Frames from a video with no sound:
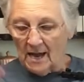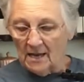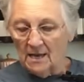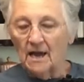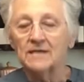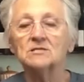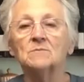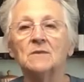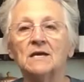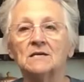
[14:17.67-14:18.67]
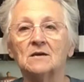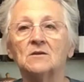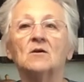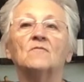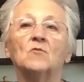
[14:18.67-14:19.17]
I like to make
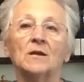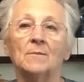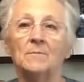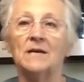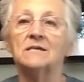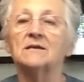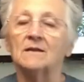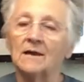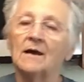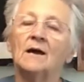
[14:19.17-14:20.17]
enough when I'm making